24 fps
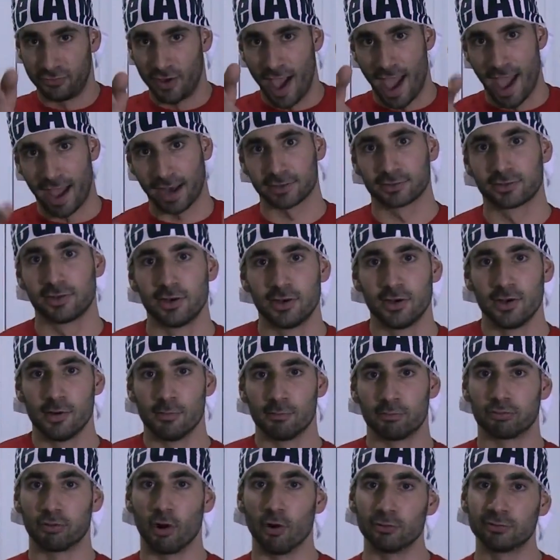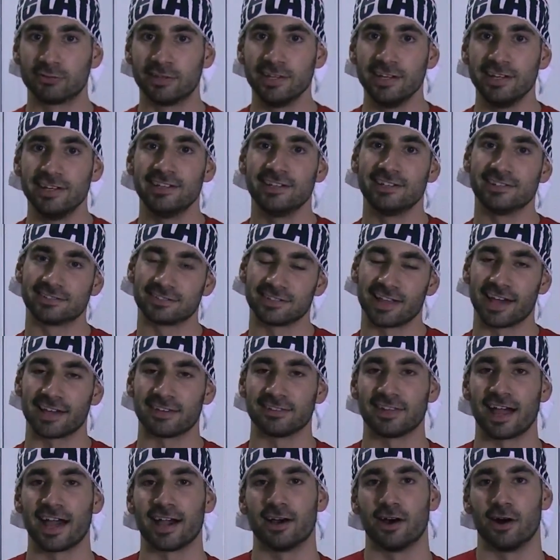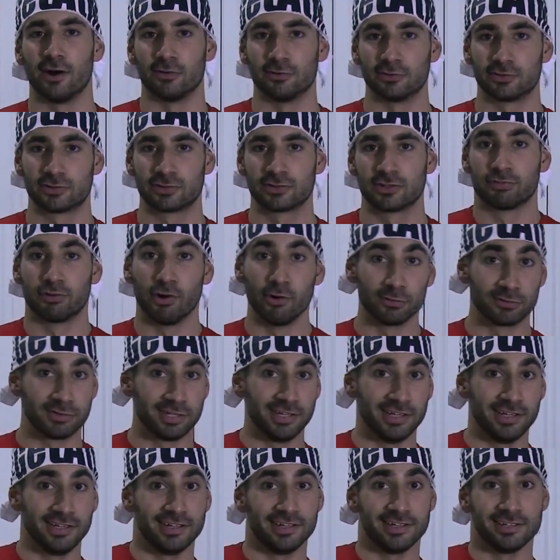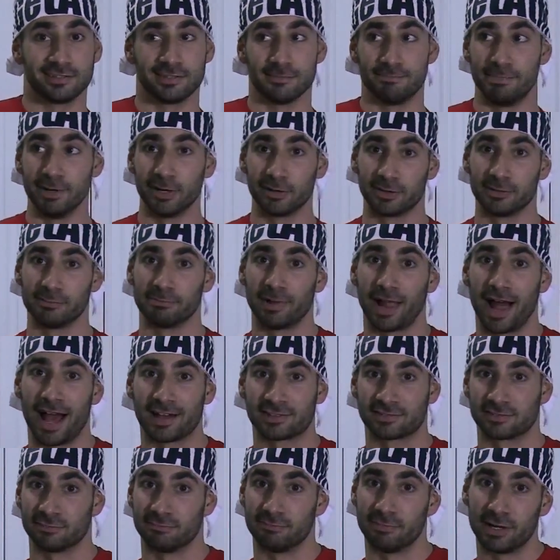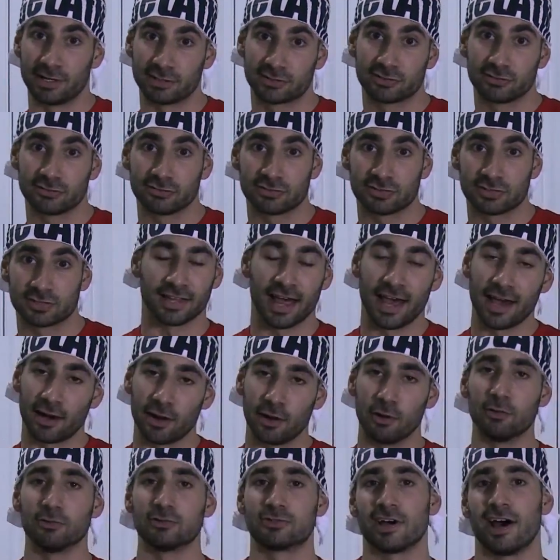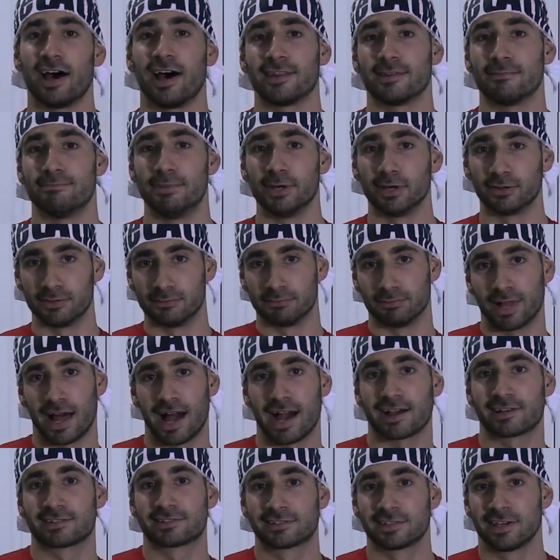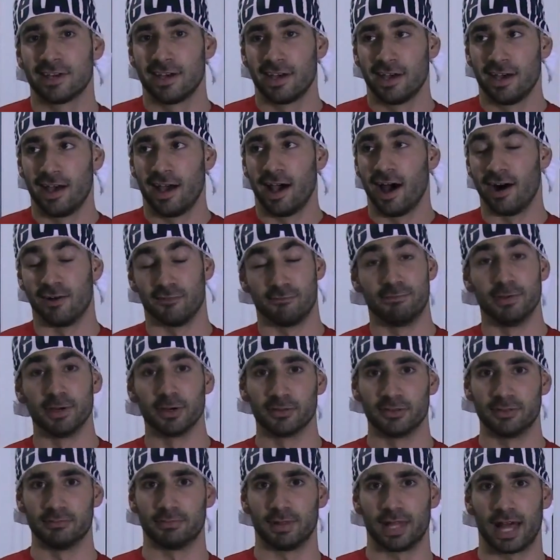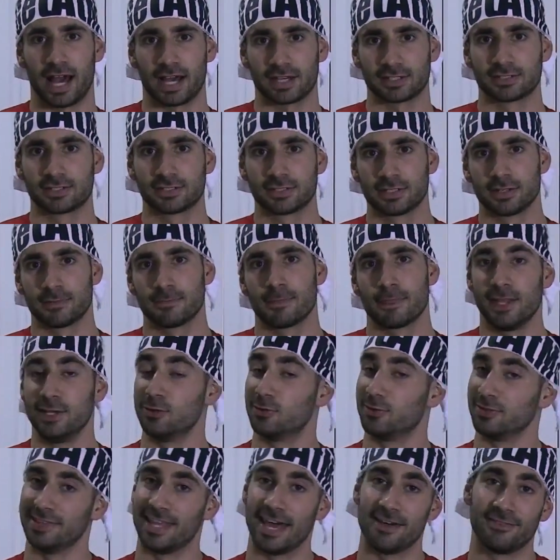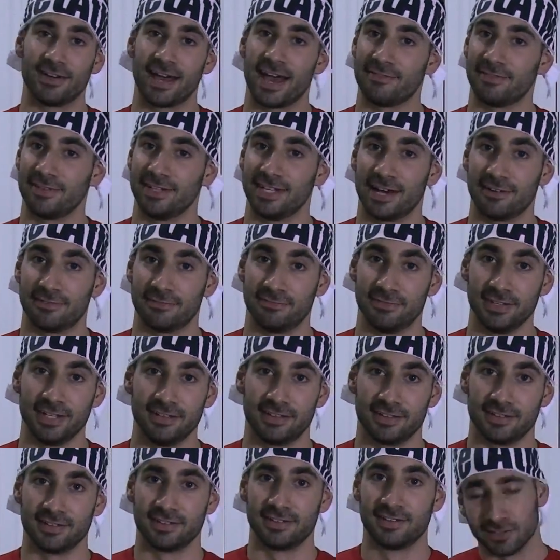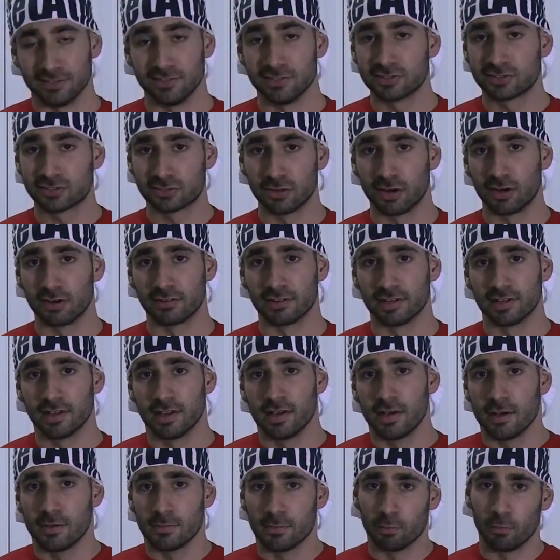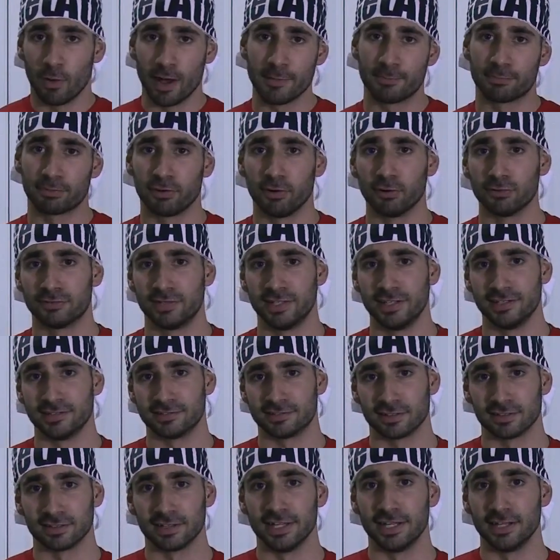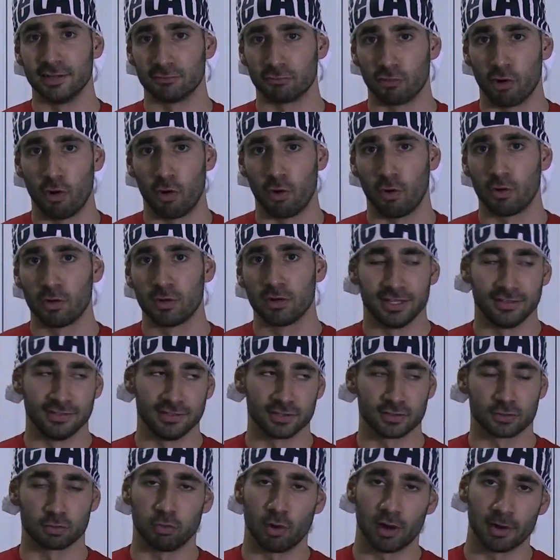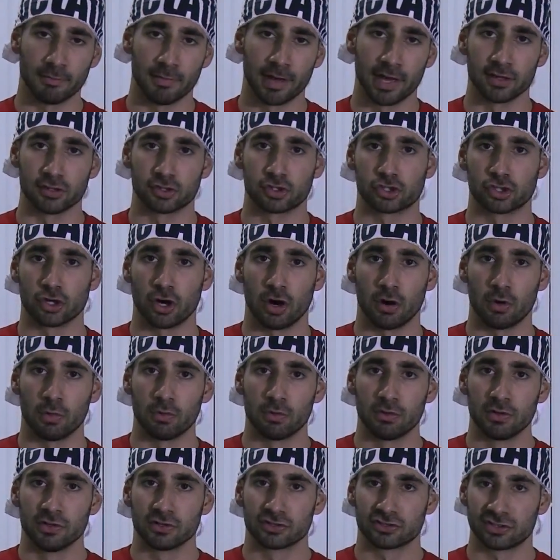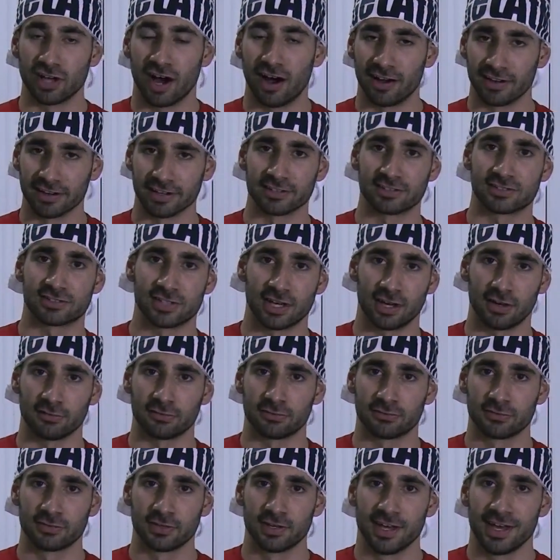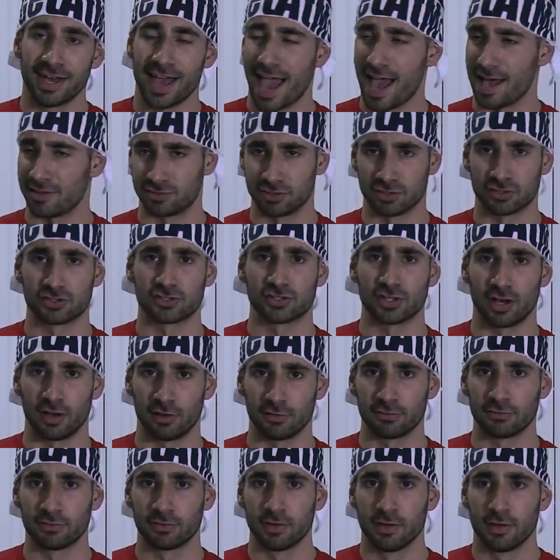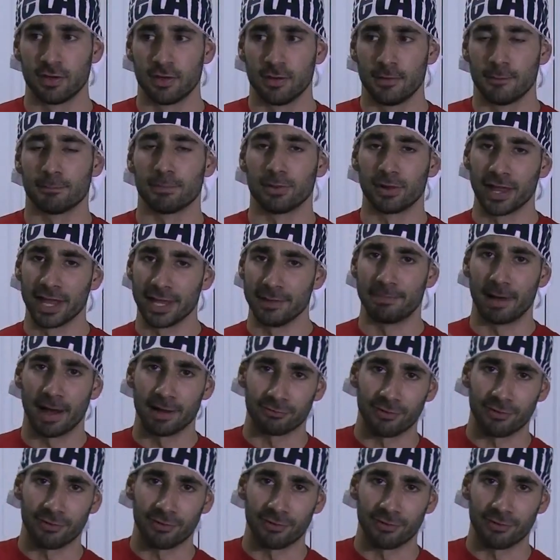Fact. Protein is like Legos. Protein is the building blocks of muscles. Legos are the building blocks of building blocks. And you can never have enough of either. In this story, whey protein is the leading role in this one-man show, starring itself as itself, played